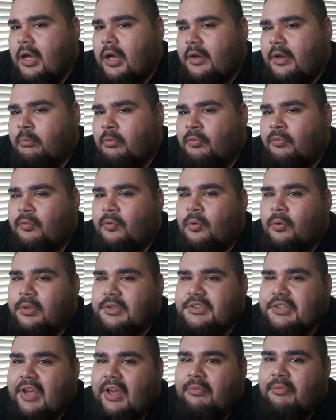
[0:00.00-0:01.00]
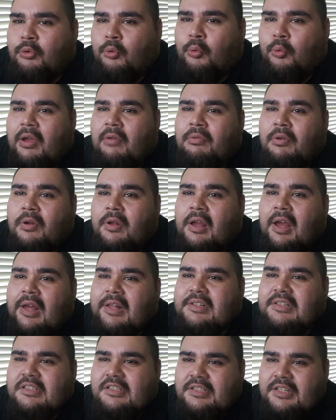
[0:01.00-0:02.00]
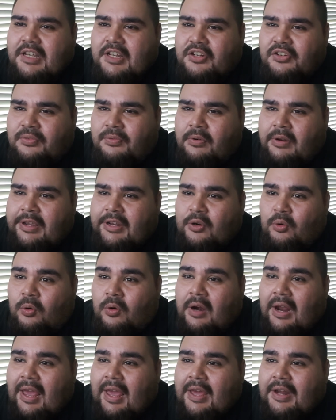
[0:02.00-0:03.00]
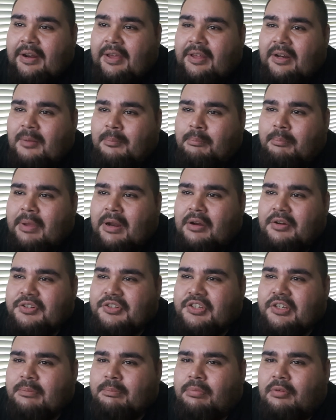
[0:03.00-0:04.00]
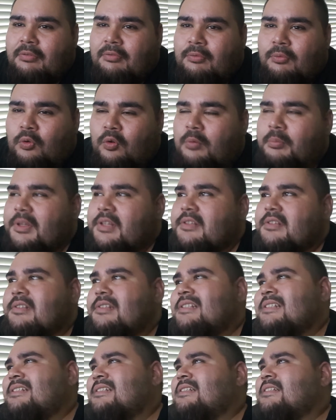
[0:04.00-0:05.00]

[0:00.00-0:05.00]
Number 4 is, have ever gotten stage fright or had an embarrassing performance?